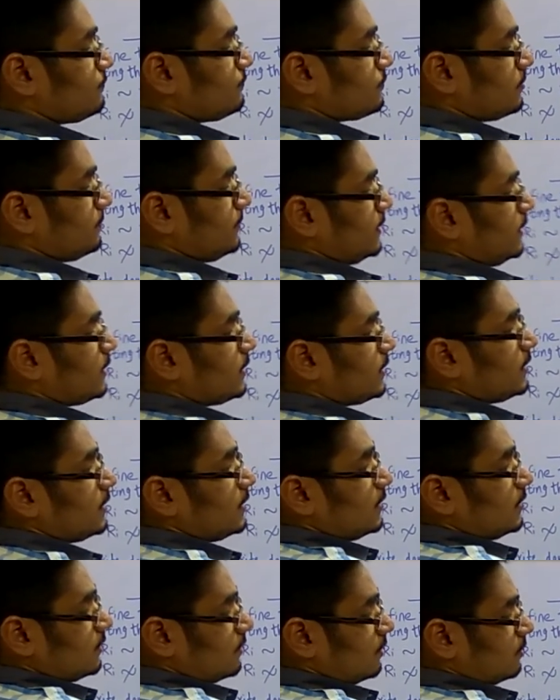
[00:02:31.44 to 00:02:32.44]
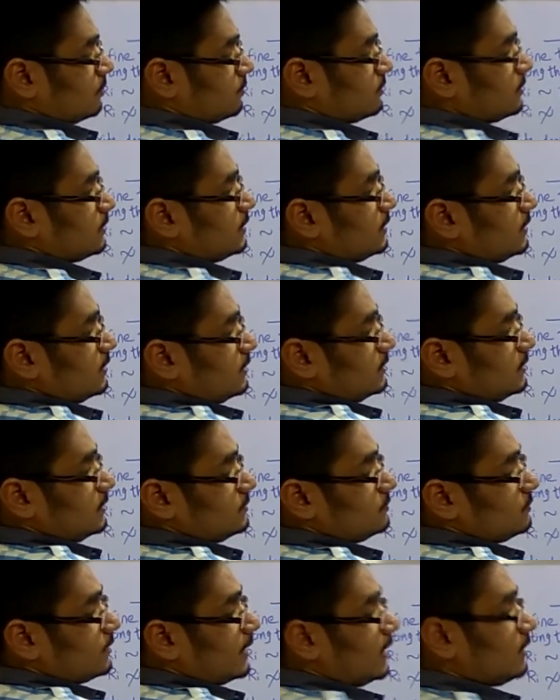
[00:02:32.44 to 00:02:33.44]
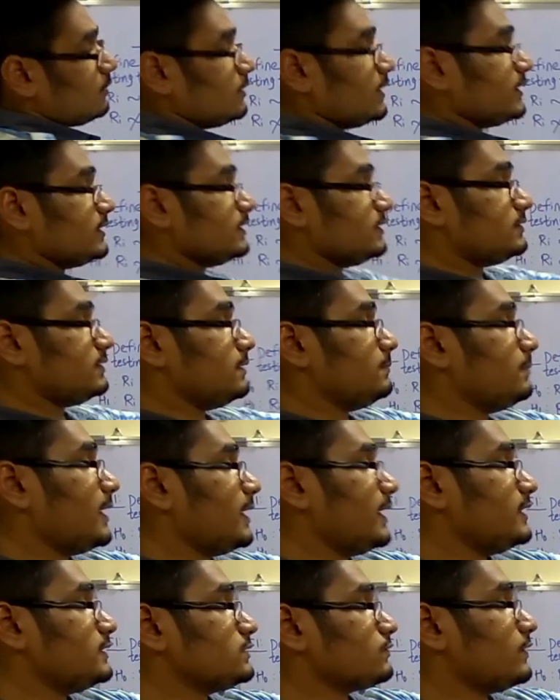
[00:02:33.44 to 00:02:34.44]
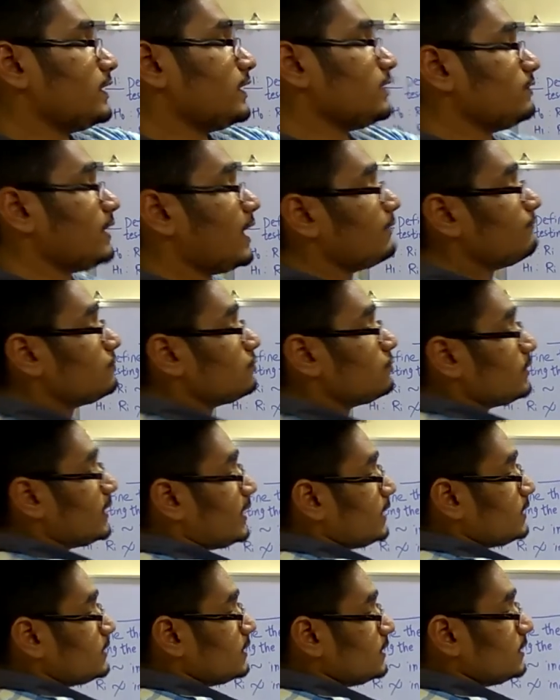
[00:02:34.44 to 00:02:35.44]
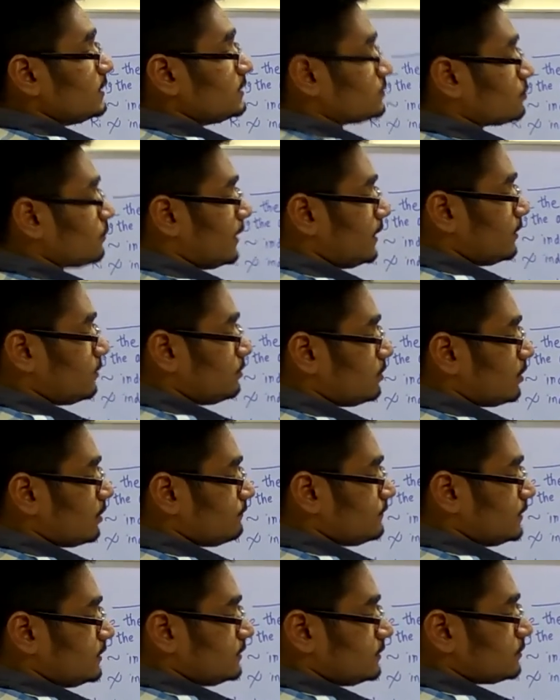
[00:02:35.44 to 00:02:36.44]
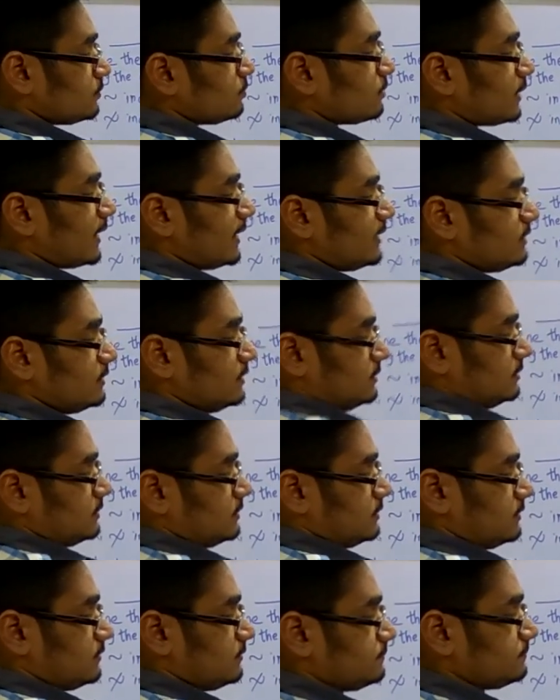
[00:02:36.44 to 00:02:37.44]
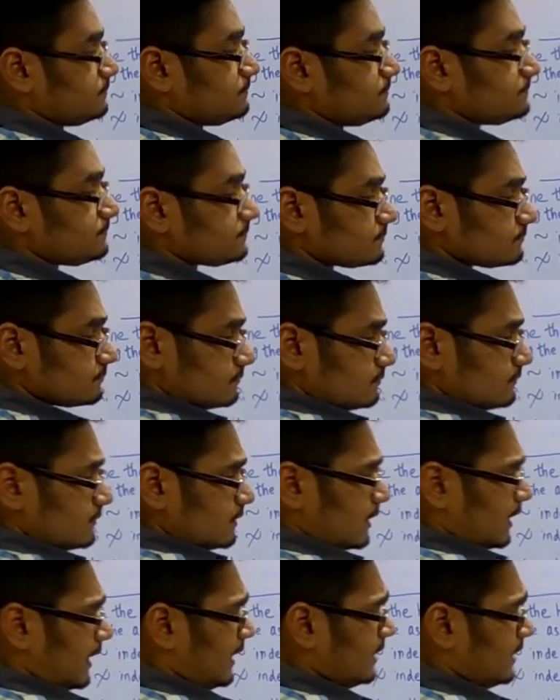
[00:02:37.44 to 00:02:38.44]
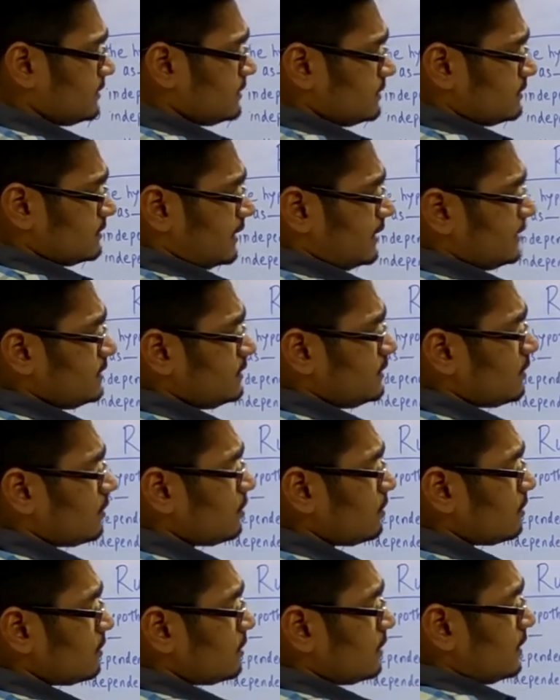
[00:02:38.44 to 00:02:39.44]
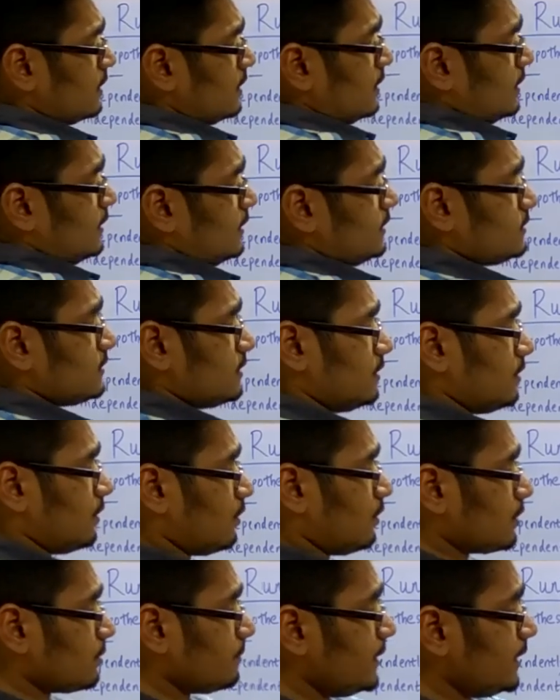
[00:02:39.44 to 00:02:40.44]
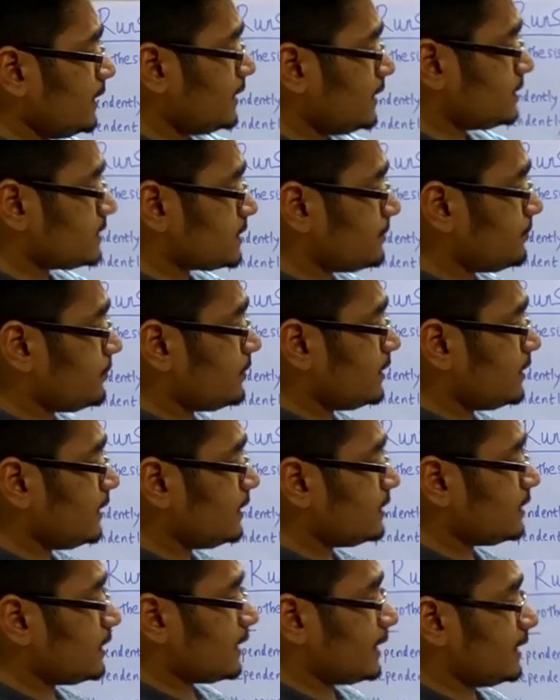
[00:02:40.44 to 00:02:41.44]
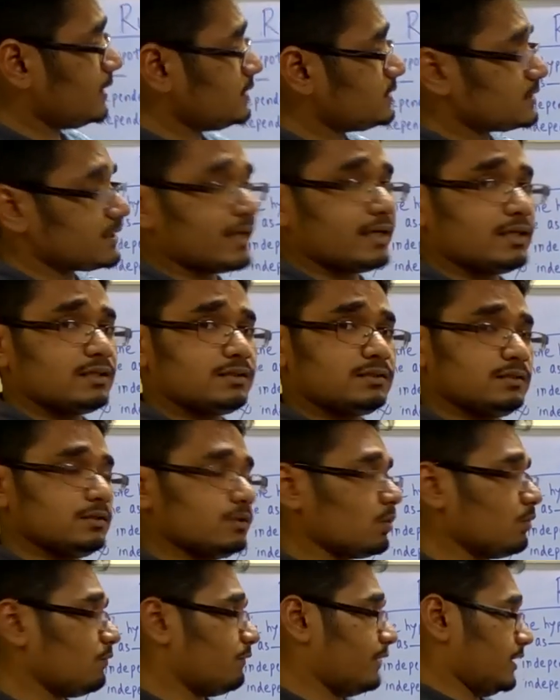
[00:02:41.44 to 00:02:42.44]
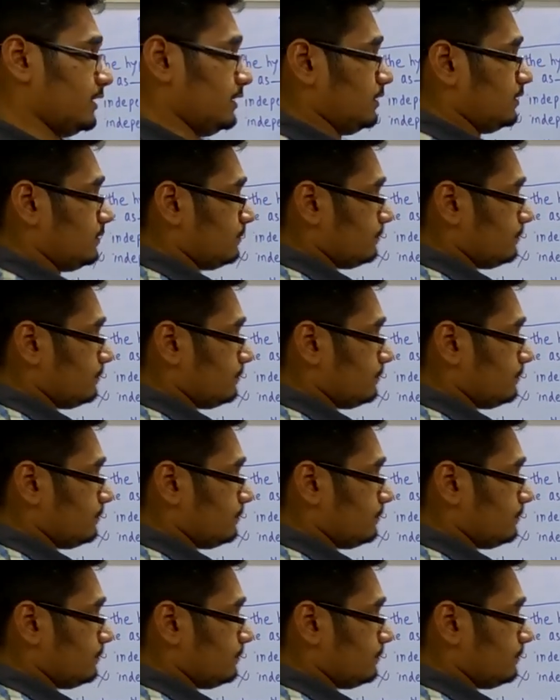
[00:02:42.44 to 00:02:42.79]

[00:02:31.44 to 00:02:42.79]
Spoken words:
A from here. Now this you calculate the sigma A square. We have to take the square root of this to write this. And the Z0 is normally distributed in the range, that is 0, 1.